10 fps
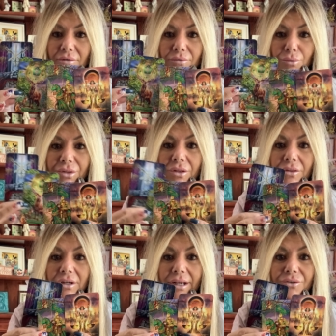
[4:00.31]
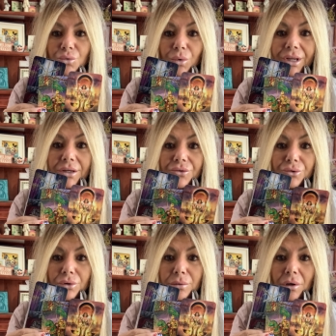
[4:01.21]
within the next week
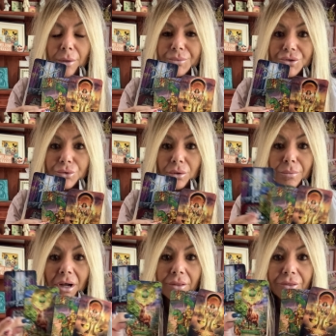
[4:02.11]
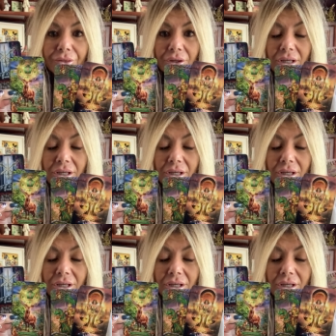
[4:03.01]
to a, up to a month.